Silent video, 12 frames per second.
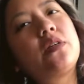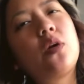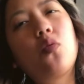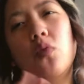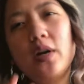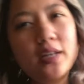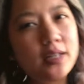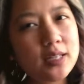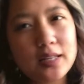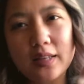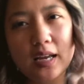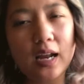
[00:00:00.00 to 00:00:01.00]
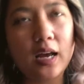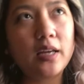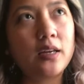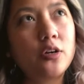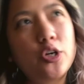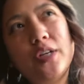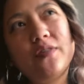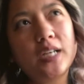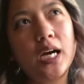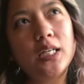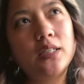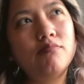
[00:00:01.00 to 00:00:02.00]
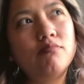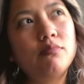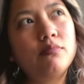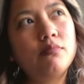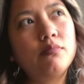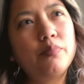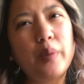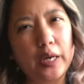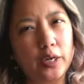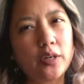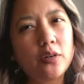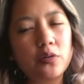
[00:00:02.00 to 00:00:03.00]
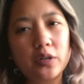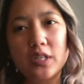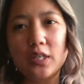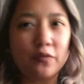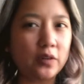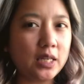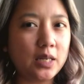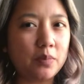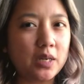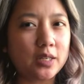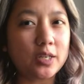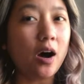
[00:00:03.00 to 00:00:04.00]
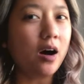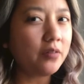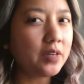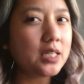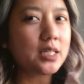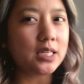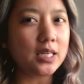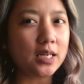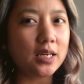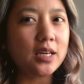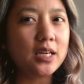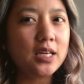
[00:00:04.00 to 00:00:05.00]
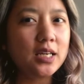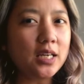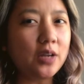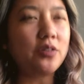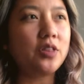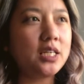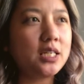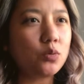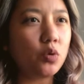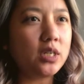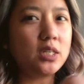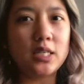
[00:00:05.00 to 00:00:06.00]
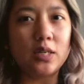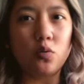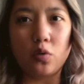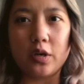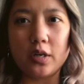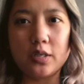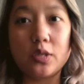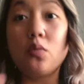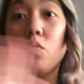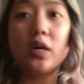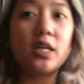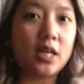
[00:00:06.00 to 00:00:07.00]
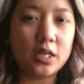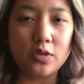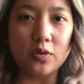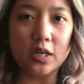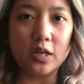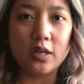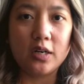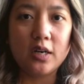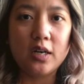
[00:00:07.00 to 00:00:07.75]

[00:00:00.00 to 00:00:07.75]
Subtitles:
You know, what is it that I could have done better or differently? Because obviously, you know, this one didn't work. So what can I do here?